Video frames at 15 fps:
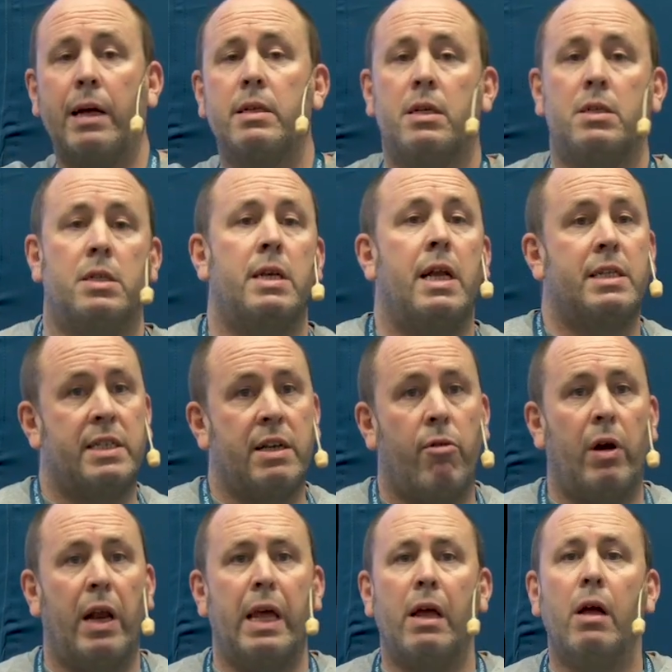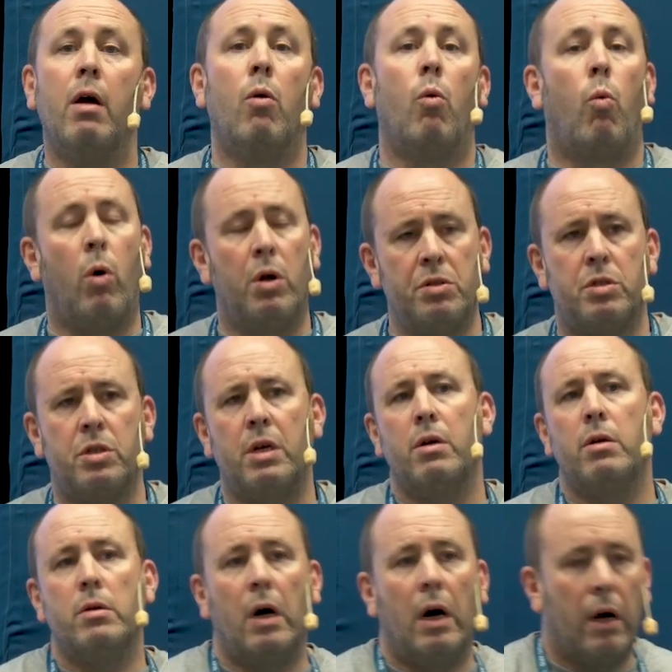doesn't necessarily want
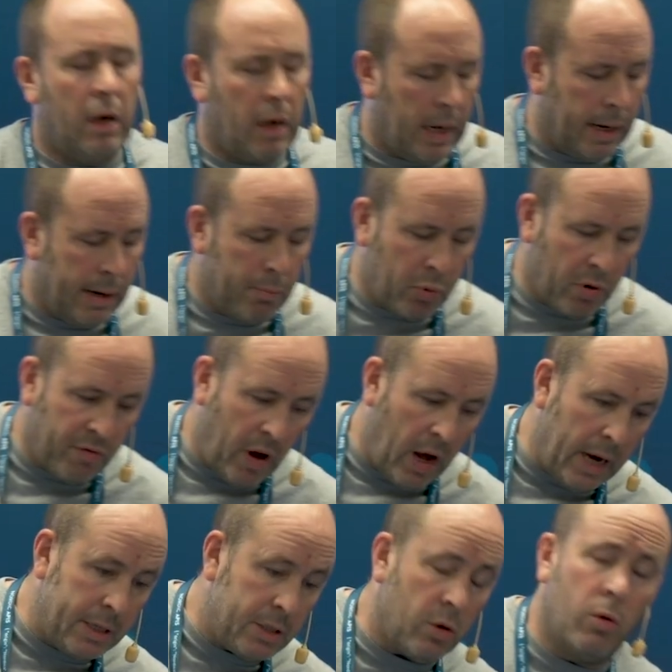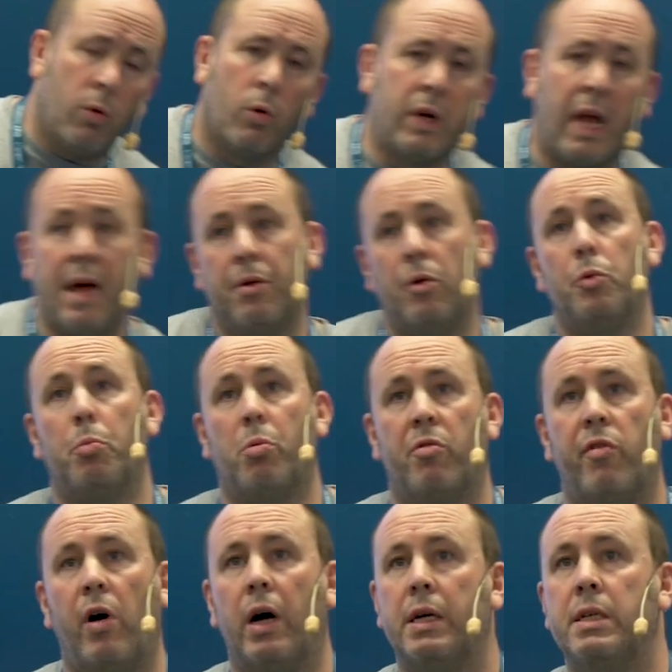to provide or cannot
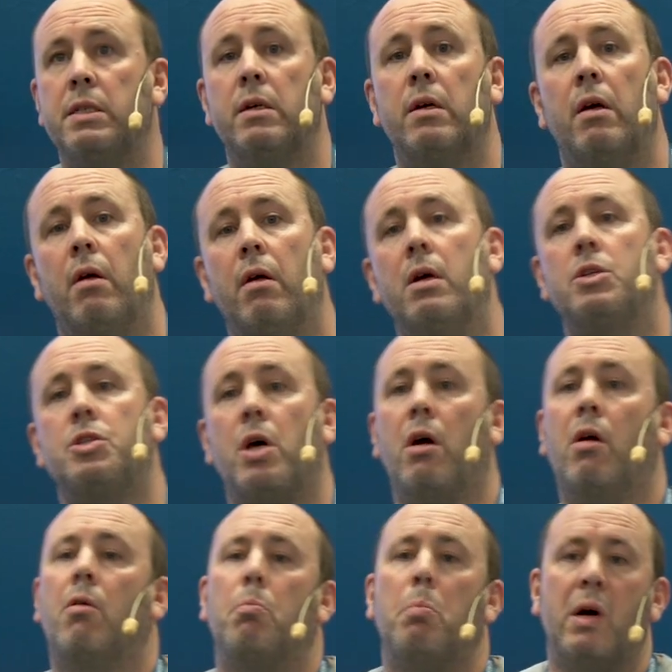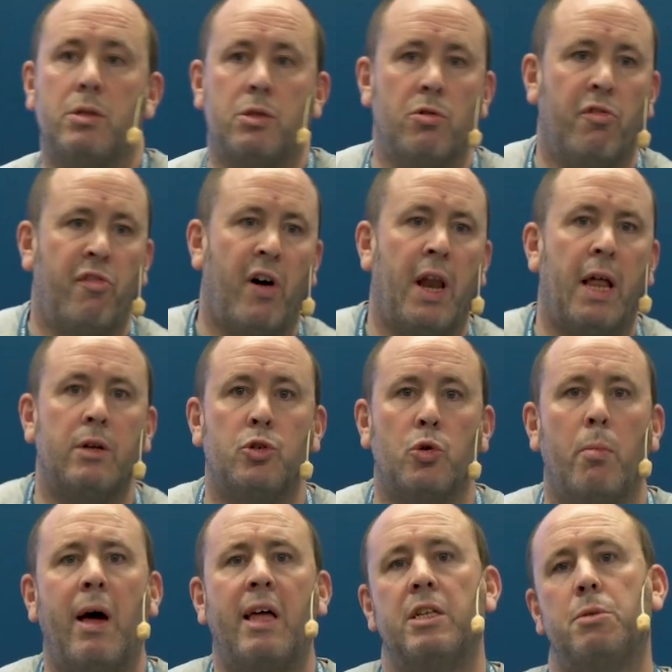provide. So personal financial
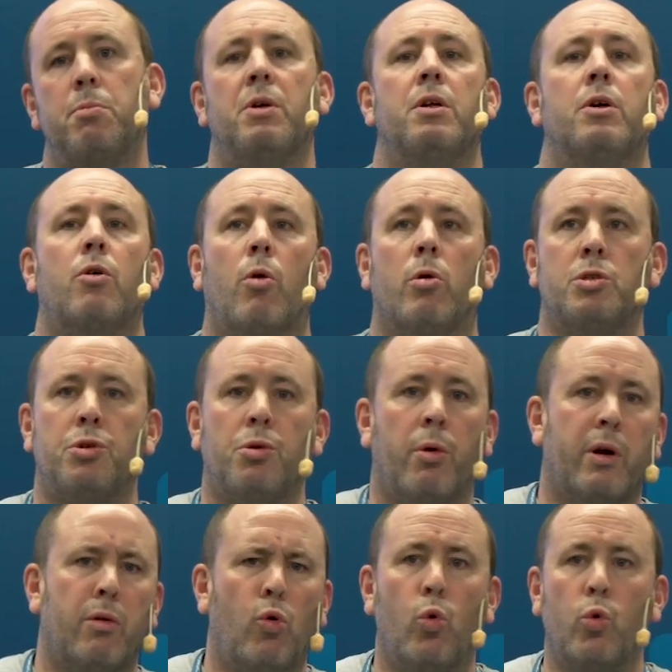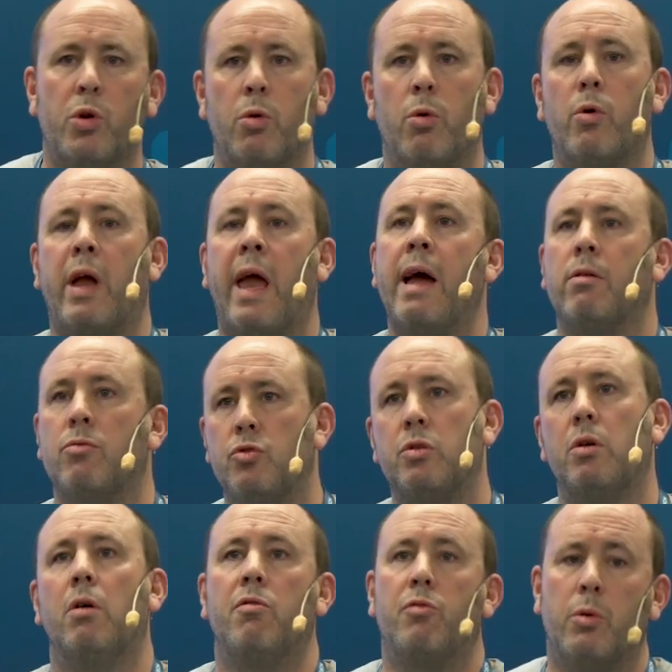management across all your accounts,
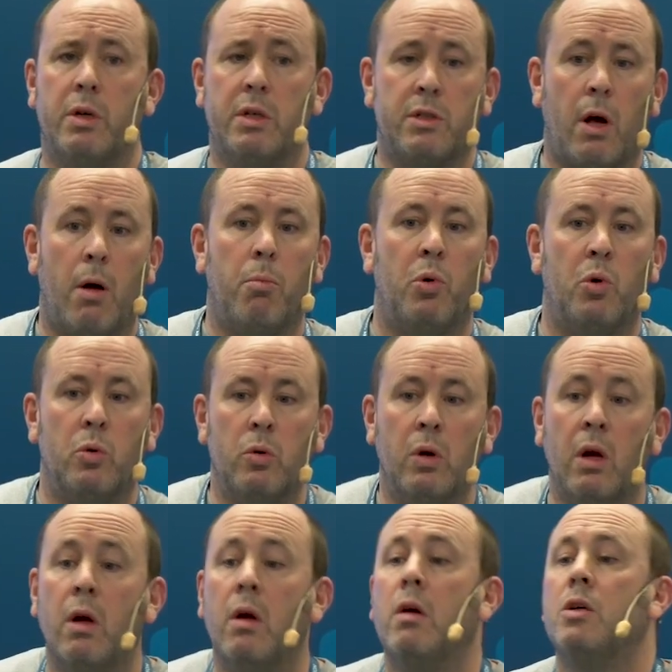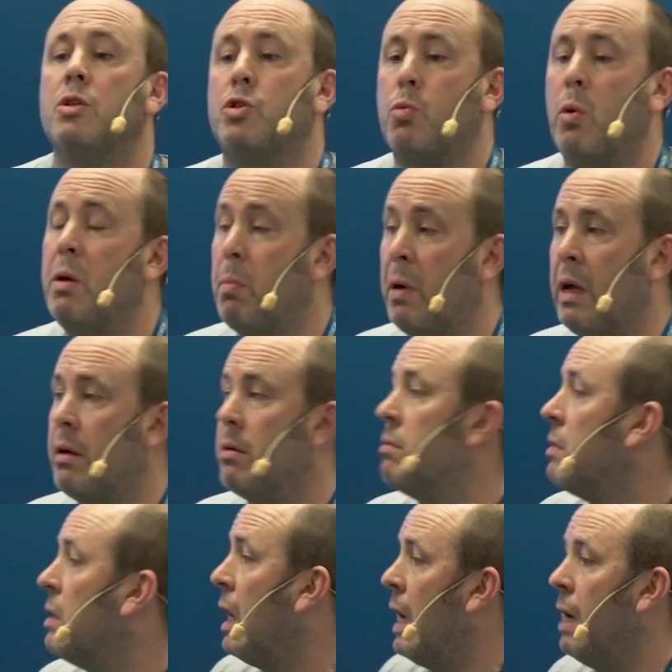for example, sweeping
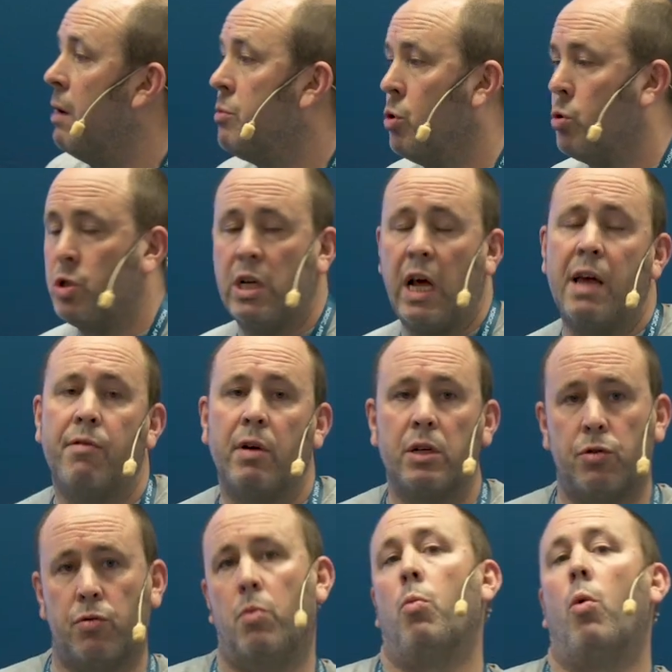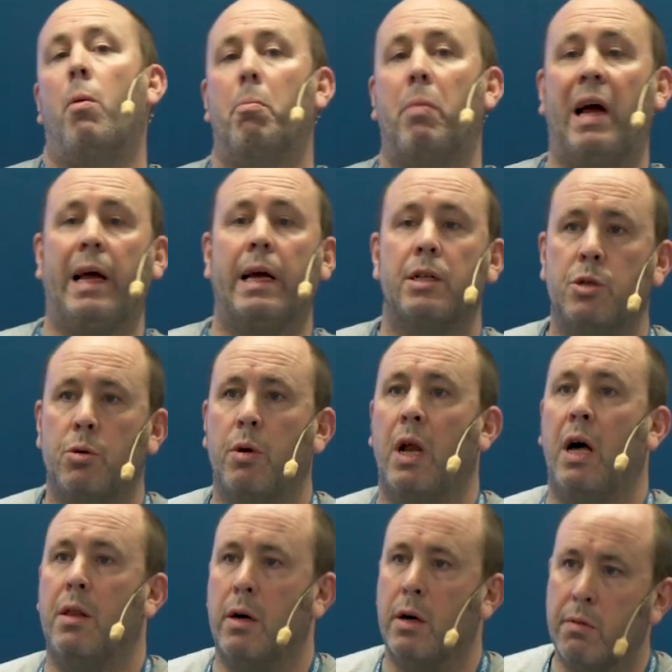your savings from one bank to
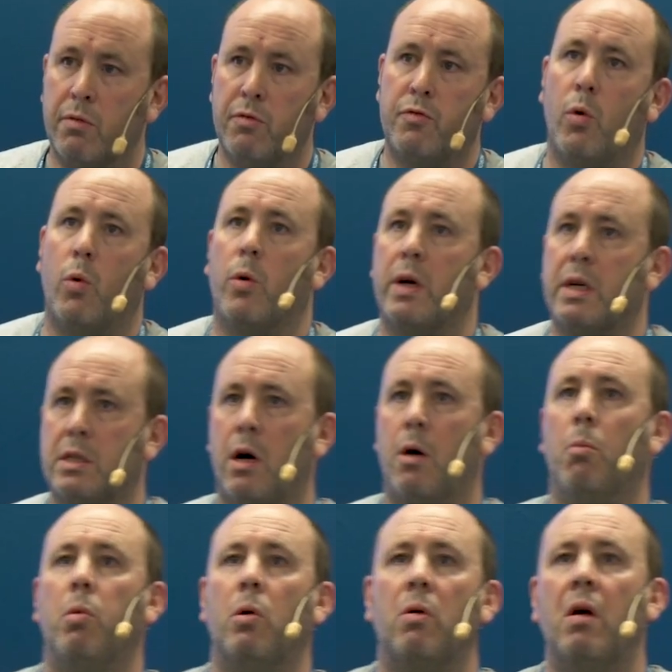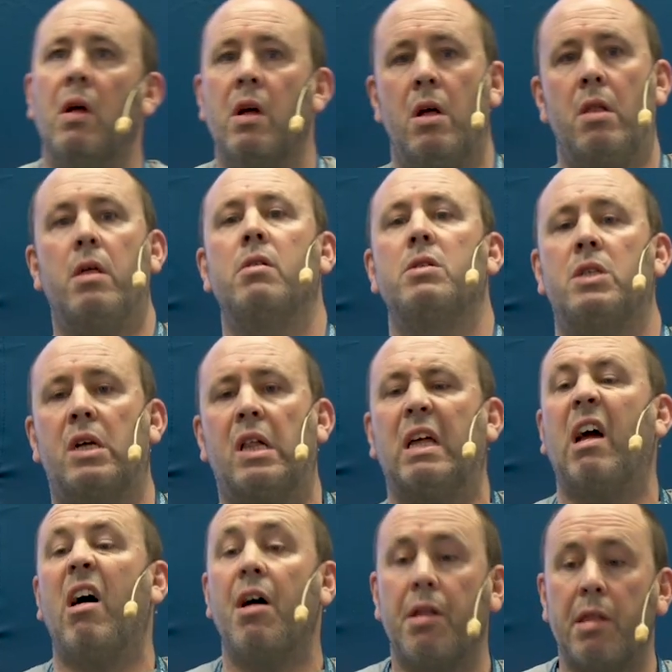another, for example. Those are the
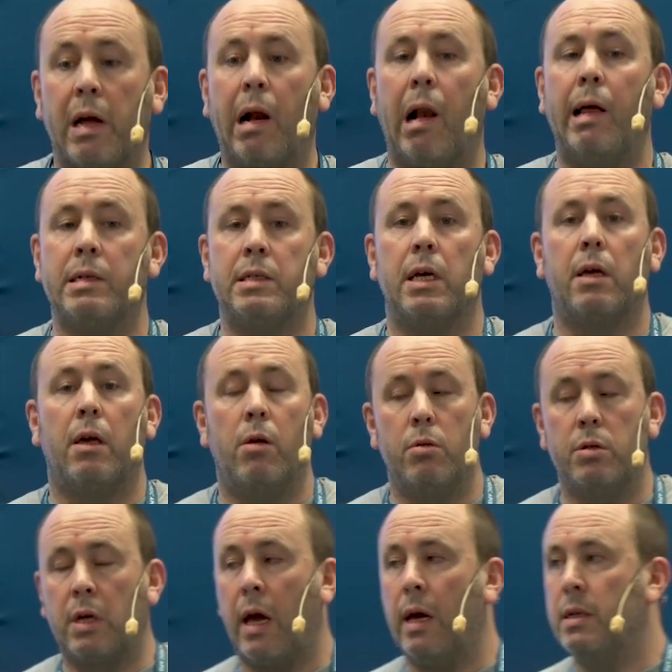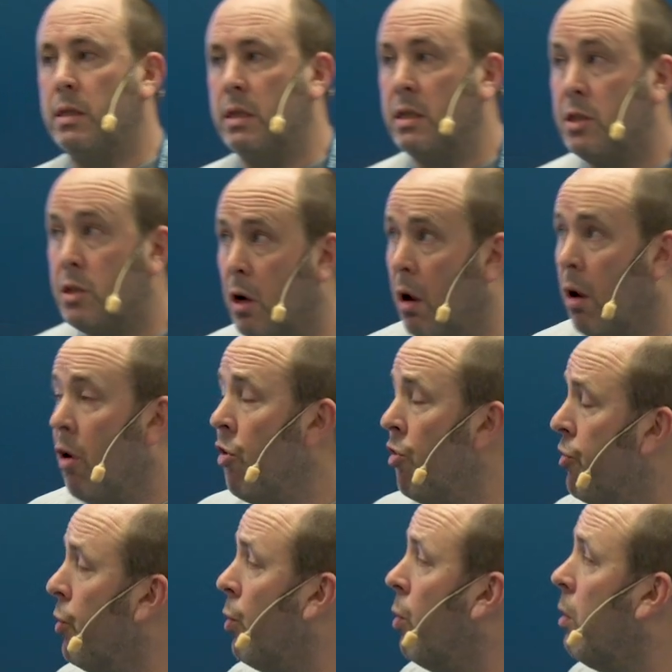kind of the classic use cases
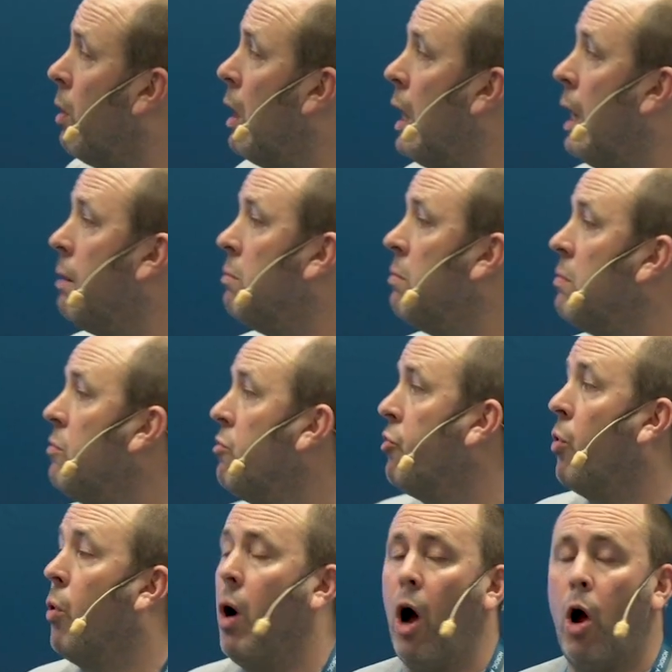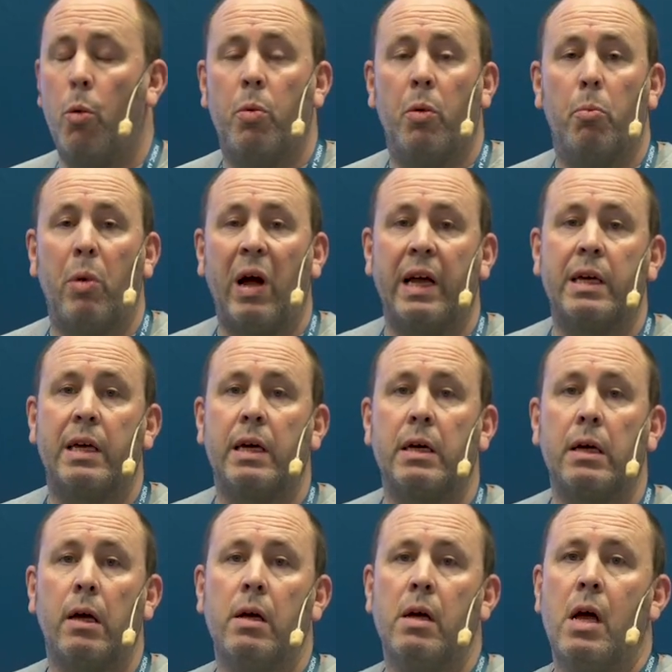for open banking.
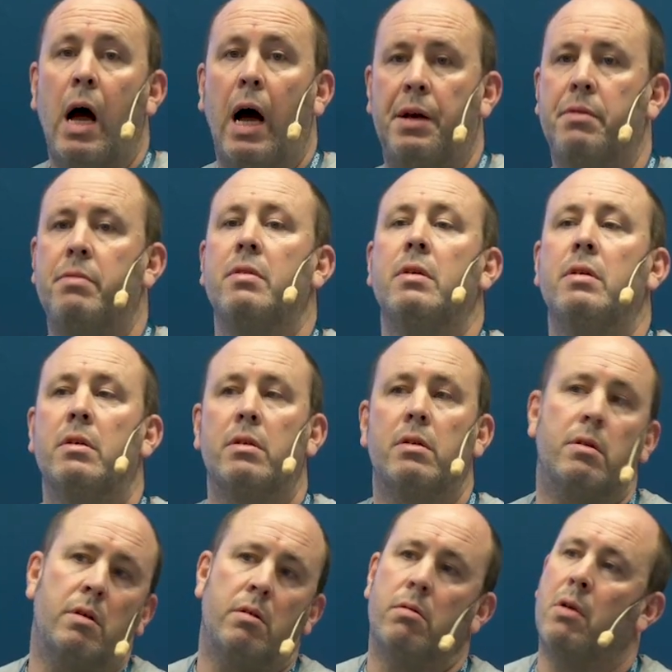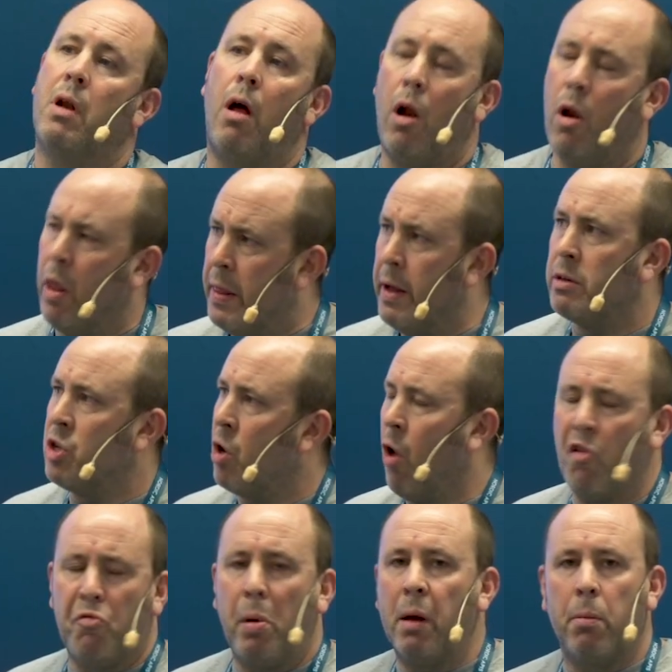And you know, there's a lot
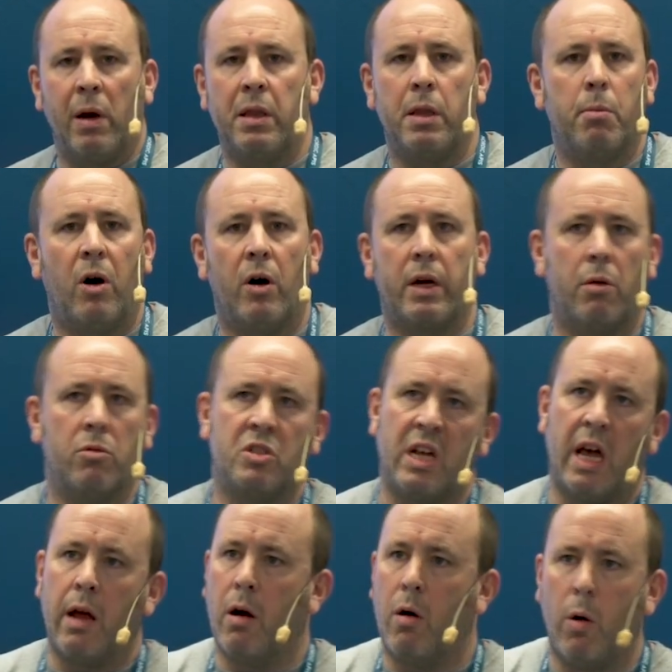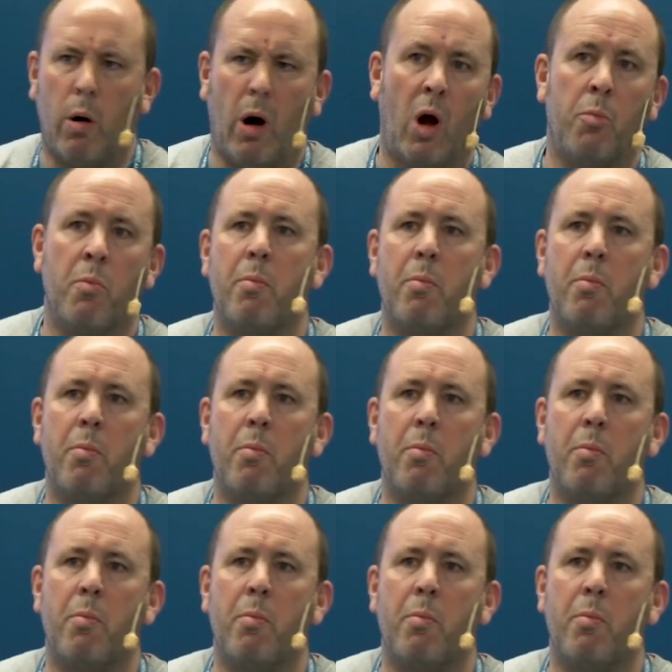of people in the market who say, oh, open